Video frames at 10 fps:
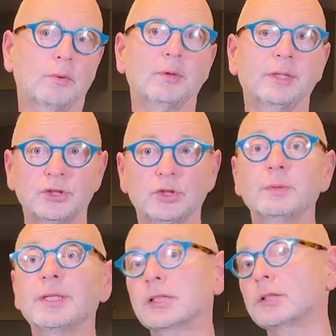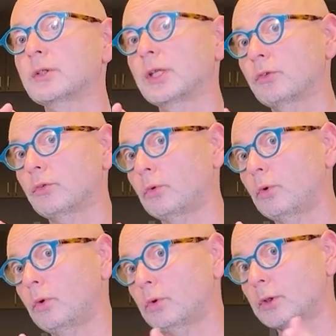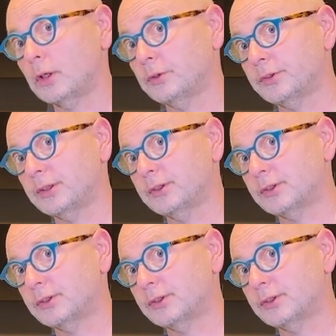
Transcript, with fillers: What it's doing is looking through all the content